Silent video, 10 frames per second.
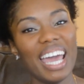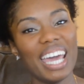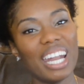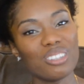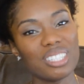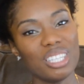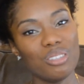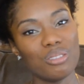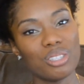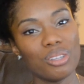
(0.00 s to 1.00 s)
and I'll see
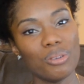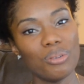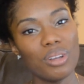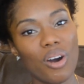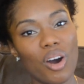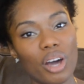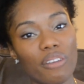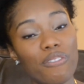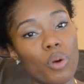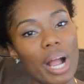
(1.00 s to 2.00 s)
you soon on
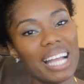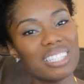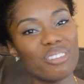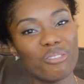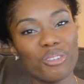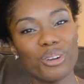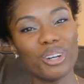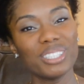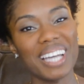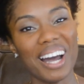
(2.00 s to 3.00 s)

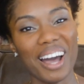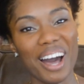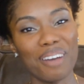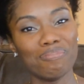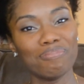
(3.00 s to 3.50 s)
fourhatsandfrugal.com.